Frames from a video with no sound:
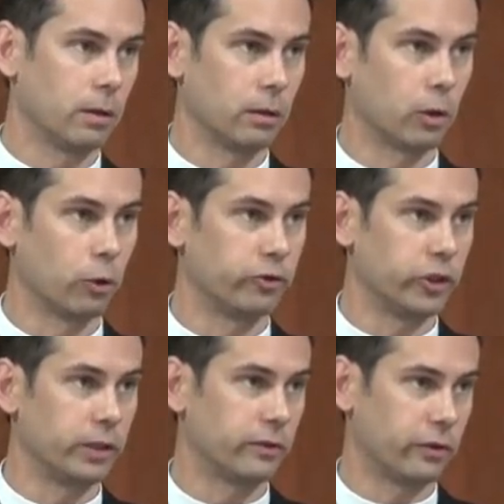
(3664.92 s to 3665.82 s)

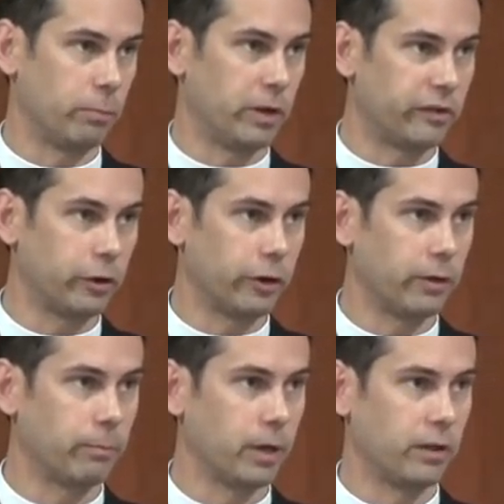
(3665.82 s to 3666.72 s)
clergy, so the
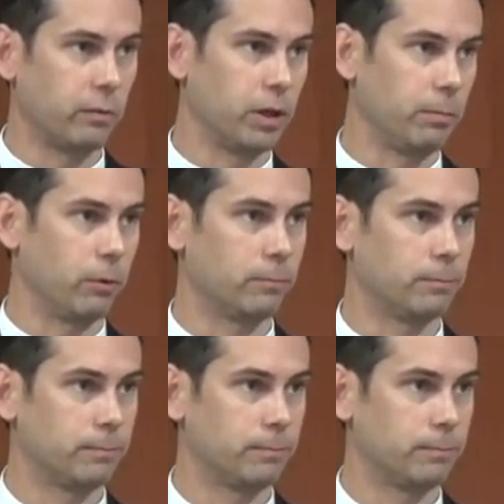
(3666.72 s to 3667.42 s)
ministerium and the people.